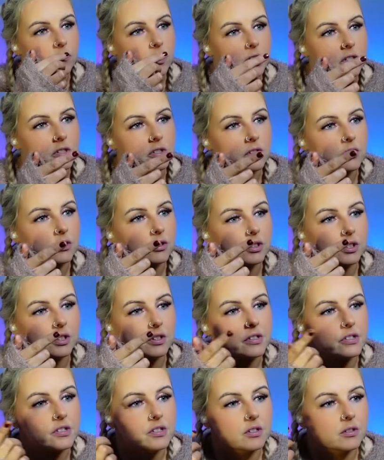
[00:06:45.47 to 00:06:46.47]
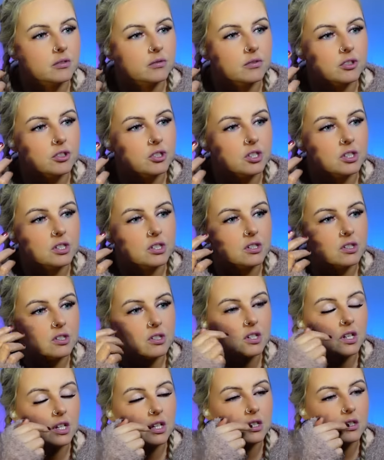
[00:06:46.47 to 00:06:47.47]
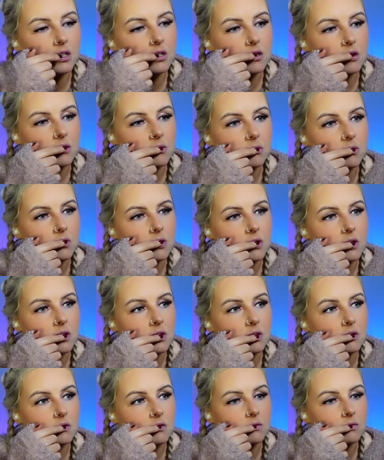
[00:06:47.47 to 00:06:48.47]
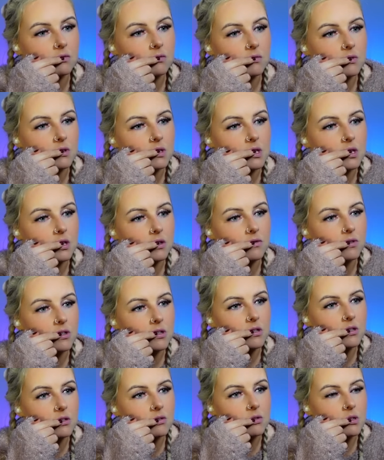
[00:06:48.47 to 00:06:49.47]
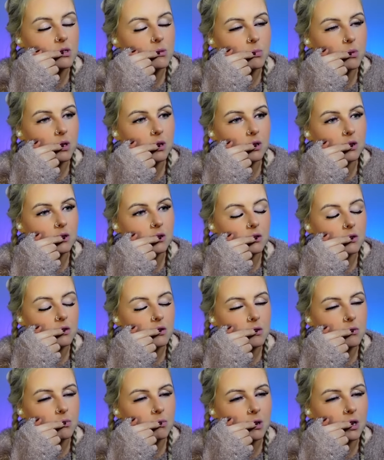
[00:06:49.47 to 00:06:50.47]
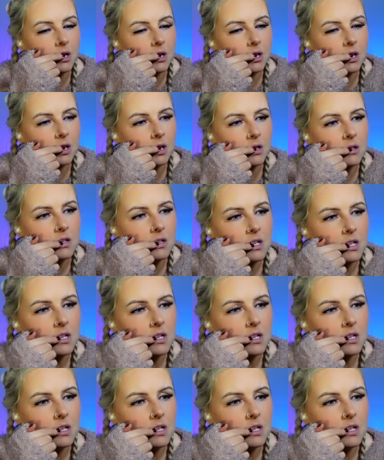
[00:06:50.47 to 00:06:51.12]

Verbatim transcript: He's not going to listen to what she just said. He just wants to save his Spart- Sparta.